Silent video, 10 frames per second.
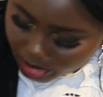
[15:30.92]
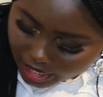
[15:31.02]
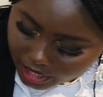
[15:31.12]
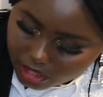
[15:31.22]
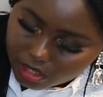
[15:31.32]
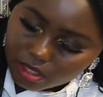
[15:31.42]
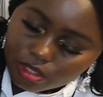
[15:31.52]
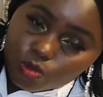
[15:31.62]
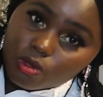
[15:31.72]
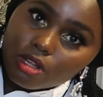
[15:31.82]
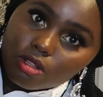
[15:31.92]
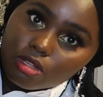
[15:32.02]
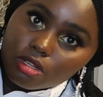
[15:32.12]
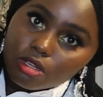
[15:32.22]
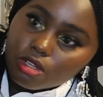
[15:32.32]
the back as well,
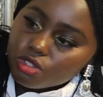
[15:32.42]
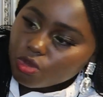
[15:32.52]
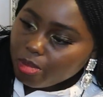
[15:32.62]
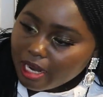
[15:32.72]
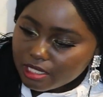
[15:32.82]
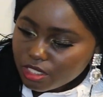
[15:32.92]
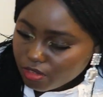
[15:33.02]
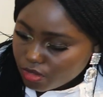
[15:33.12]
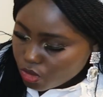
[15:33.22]
so plenty of